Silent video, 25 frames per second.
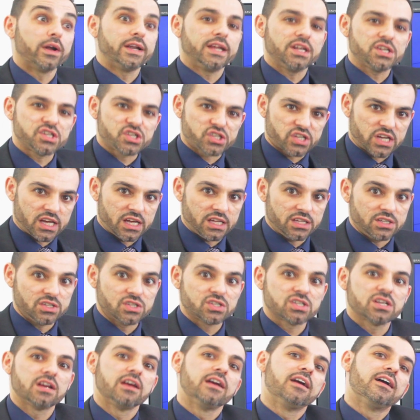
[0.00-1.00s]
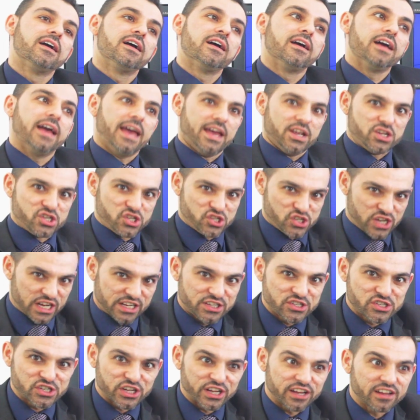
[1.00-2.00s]
exchange
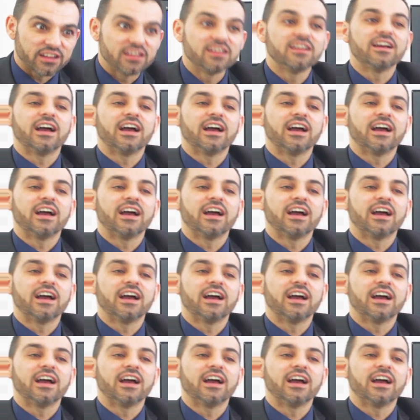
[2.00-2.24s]
it,